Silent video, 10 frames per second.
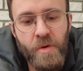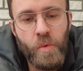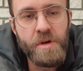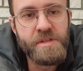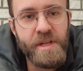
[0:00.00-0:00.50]

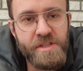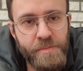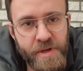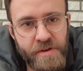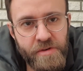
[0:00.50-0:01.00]
1
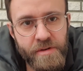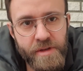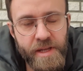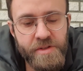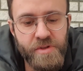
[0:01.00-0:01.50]
centimeter
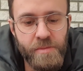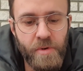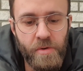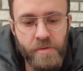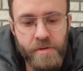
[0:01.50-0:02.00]
into the
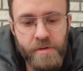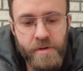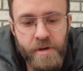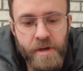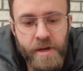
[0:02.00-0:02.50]
bowl.
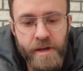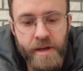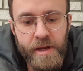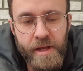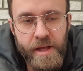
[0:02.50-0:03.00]

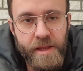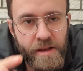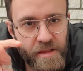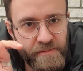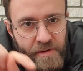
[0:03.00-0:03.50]
And then
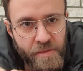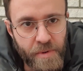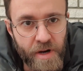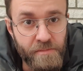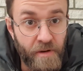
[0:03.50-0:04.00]
at the very
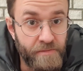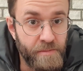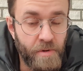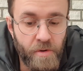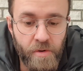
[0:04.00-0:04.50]
bottom of the
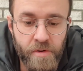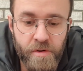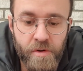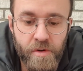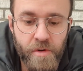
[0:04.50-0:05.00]
bowl,
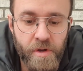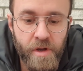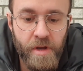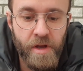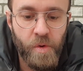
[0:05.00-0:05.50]

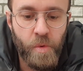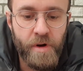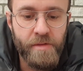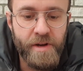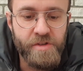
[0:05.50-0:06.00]

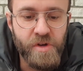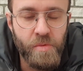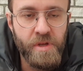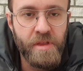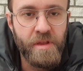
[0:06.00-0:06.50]
where there's
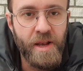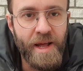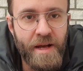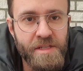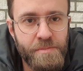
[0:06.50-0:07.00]
only the
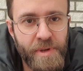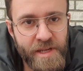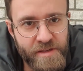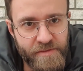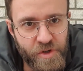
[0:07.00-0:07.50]
last
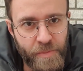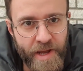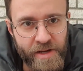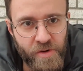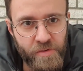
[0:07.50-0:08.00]
piece of
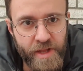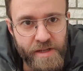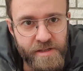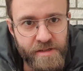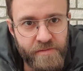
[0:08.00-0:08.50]
tobacco that
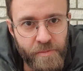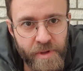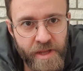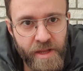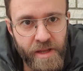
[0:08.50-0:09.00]
is, for
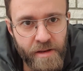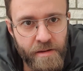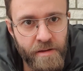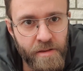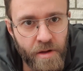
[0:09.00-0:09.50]
me,
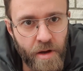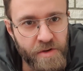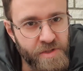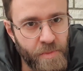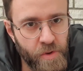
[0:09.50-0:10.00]

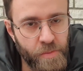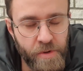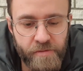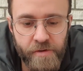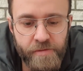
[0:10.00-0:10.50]

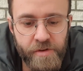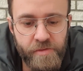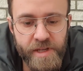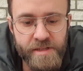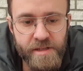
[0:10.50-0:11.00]
unsmokable for a few
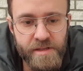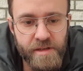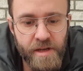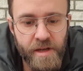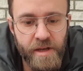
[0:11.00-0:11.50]
reasons.
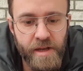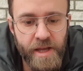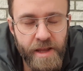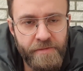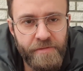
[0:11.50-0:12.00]

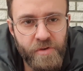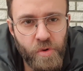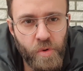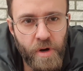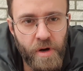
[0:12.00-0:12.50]
If
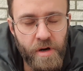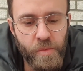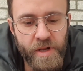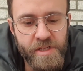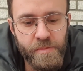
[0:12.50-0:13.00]
you are a
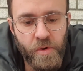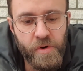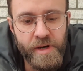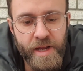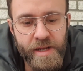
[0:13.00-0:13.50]
wet
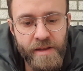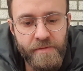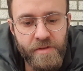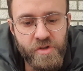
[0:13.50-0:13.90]
smoker and if the